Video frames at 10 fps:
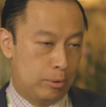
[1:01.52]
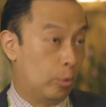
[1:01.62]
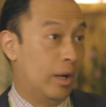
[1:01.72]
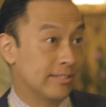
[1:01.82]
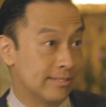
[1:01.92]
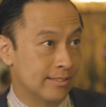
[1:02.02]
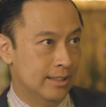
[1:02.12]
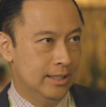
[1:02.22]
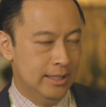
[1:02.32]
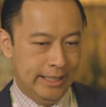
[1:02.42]
progress
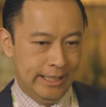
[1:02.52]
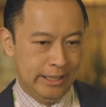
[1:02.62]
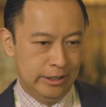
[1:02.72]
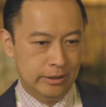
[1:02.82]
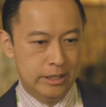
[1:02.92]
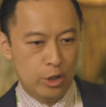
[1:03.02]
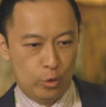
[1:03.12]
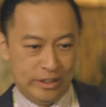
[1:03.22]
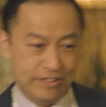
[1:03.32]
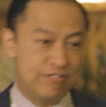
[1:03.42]
in
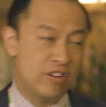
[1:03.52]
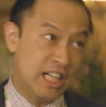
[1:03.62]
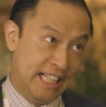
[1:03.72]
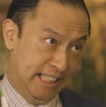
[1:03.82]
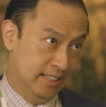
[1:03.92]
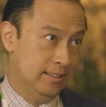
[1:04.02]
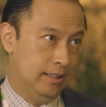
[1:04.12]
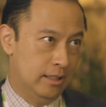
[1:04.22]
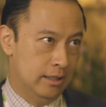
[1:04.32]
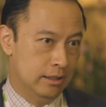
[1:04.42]
re-flooding
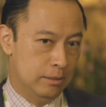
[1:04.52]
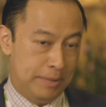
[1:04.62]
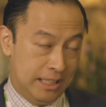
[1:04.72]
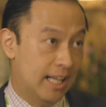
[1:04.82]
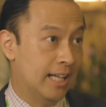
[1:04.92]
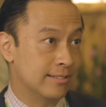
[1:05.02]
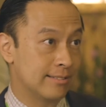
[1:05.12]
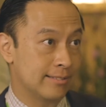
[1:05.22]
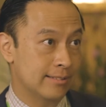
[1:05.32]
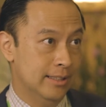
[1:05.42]
uh, the
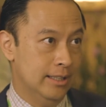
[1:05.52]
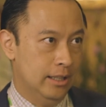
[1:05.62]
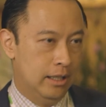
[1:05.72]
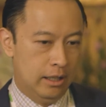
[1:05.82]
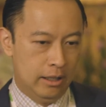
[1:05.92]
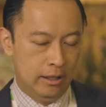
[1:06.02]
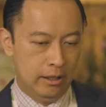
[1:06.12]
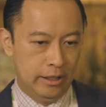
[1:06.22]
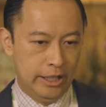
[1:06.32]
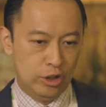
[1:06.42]
peatlands,
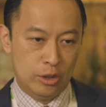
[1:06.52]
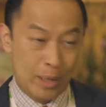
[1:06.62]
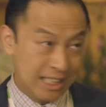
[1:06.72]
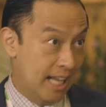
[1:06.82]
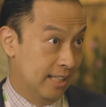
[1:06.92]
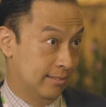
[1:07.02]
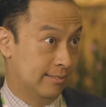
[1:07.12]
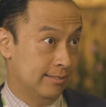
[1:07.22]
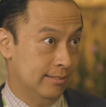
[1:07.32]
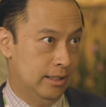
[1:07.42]
uh, you know, the
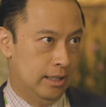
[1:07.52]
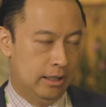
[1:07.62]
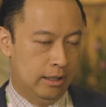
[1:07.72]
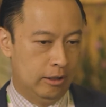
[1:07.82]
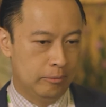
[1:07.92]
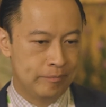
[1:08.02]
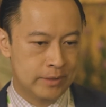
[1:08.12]
wetlands, uh,